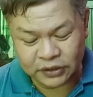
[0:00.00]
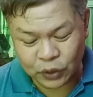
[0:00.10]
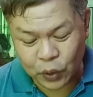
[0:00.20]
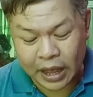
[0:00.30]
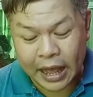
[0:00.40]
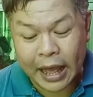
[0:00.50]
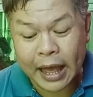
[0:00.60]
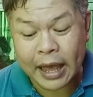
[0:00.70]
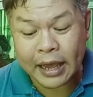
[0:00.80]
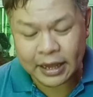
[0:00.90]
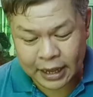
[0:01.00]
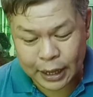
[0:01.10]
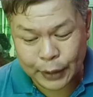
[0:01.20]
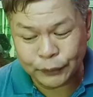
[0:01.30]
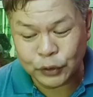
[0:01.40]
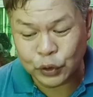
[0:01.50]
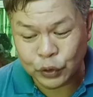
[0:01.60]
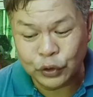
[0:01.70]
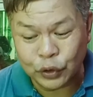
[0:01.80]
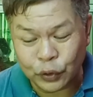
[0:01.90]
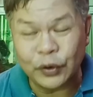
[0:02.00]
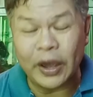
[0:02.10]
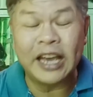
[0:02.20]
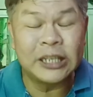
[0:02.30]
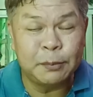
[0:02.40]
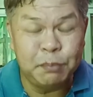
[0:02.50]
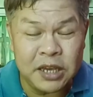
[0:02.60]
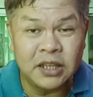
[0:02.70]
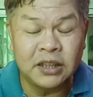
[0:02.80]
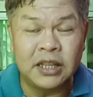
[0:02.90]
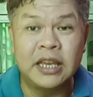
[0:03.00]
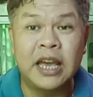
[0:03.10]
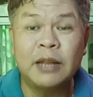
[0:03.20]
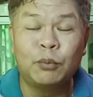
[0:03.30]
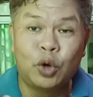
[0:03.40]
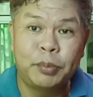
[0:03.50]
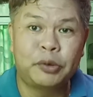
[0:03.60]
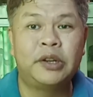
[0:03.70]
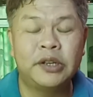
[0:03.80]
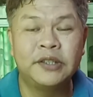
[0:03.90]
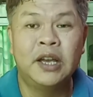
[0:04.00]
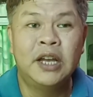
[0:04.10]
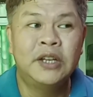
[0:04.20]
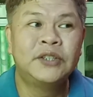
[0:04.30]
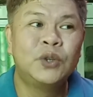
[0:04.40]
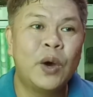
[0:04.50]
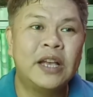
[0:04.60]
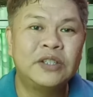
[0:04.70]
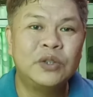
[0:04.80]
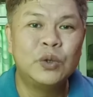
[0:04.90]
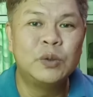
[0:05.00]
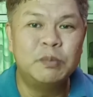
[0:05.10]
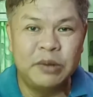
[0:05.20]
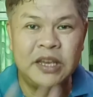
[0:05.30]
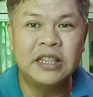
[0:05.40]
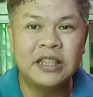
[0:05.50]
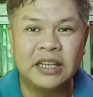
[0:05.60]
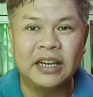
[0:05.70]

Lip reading: So I have to, you know, expediently get more products so as to complete